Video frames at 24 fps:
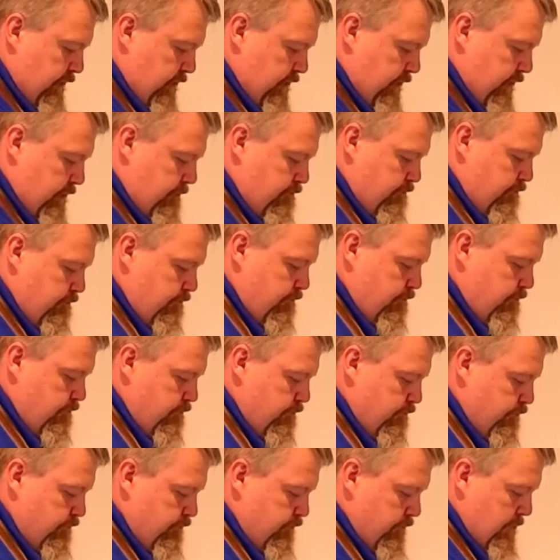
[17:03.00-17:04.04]
that up
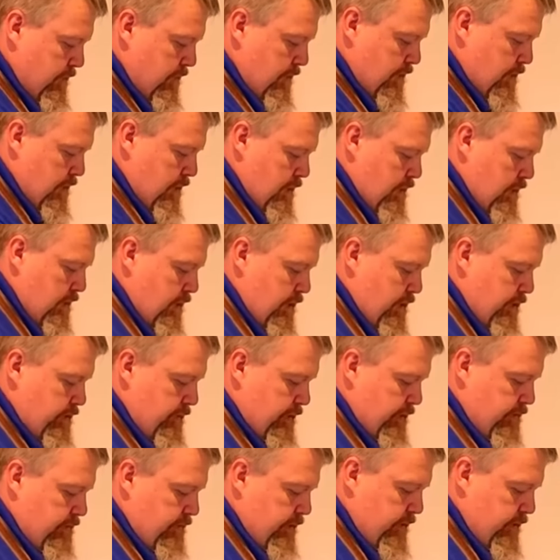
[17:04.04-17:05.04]
and let